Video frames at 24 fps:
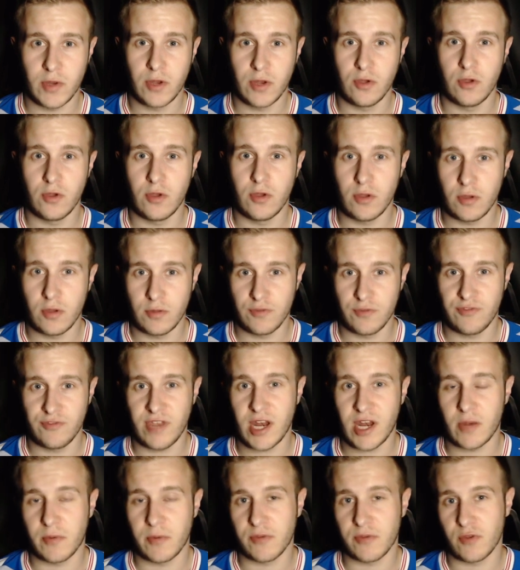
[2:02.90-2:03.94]
we knew
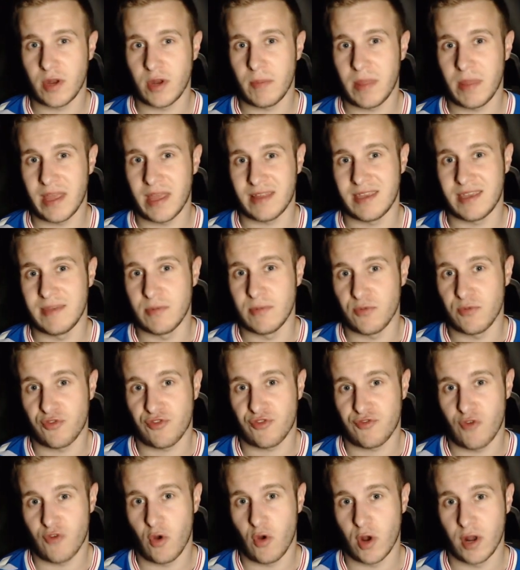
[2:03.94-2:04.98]
Gerrard was going to play a team that's
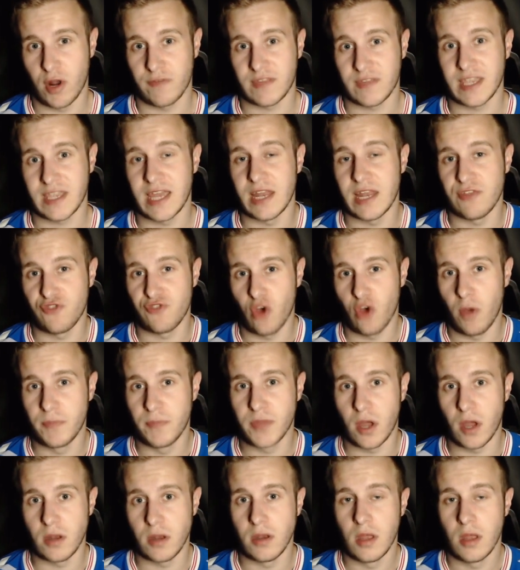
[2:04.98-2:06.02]
strong enough to get the
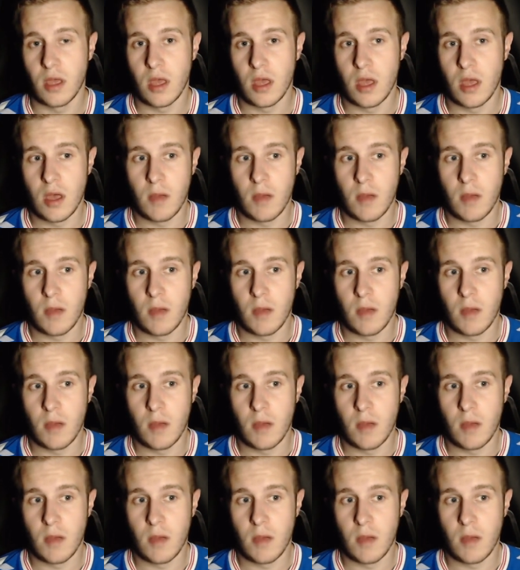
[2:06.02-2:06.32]
job done,